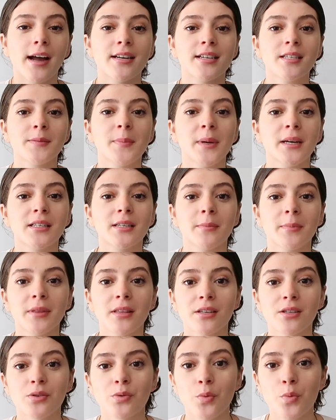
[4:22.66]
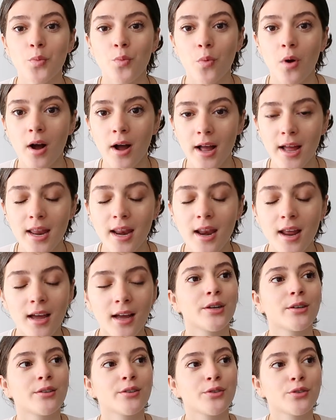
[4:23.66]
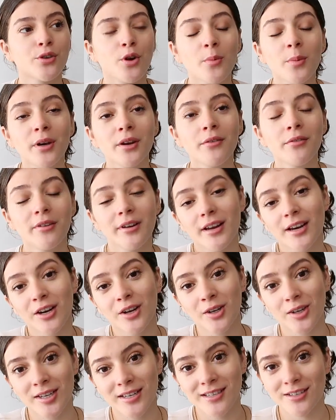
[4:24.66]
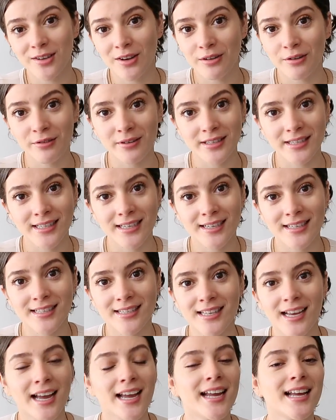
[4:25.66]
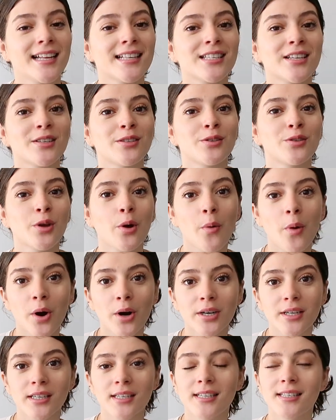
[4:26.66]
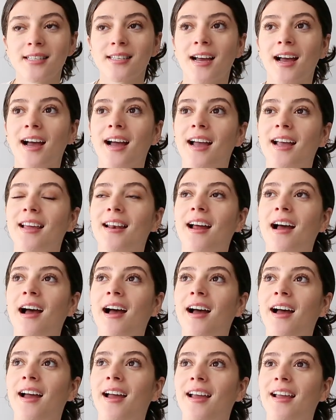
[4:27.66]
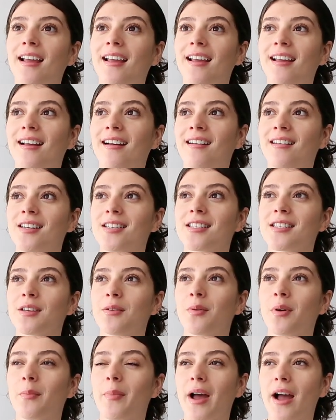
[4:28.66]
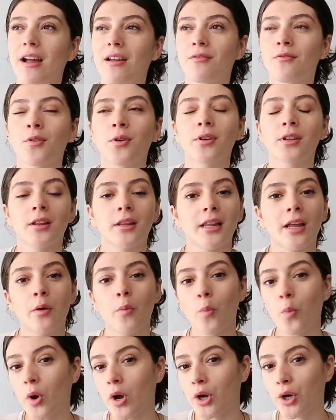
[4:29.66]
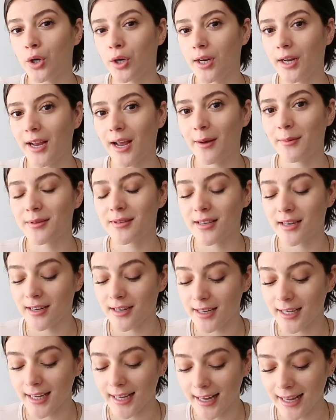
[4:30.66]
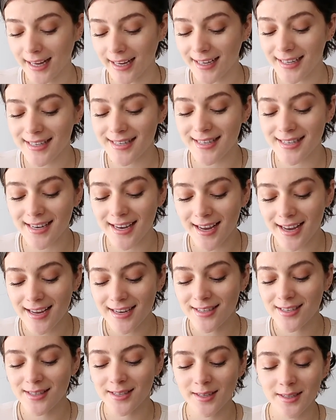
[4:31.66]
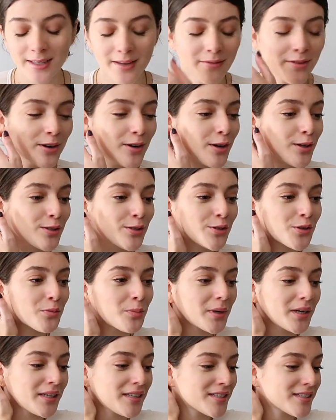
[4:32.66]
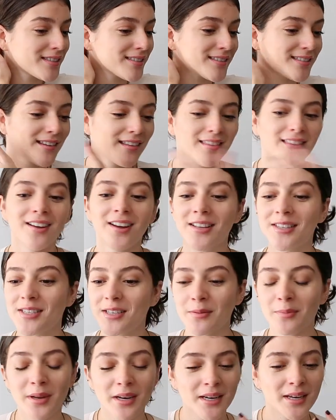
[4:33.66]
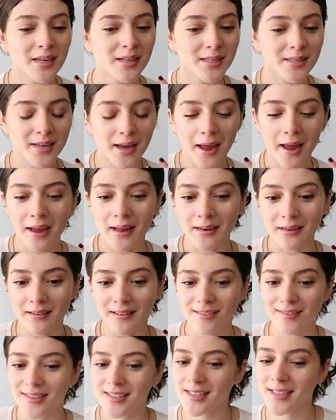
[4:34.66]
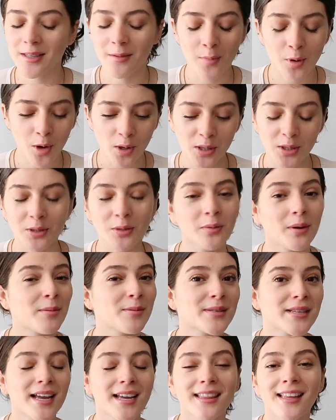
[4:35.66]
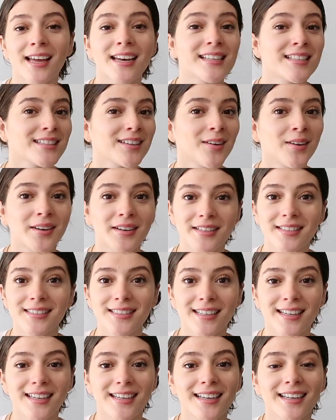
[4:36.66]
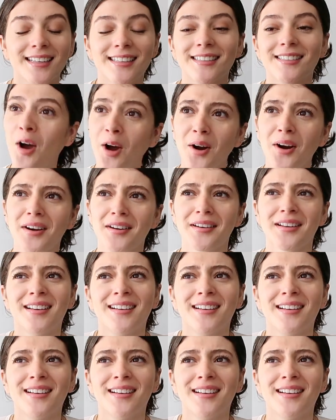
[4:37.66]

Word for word: I just picked up this one. There's so many freaking hoodies on Aritzia site. It's so hard to decide. I honestly went back and forth on like what hoodie I was gonna get just because I've heard so many just thoughts and opinions and seen them all on the website that it's honestly hard.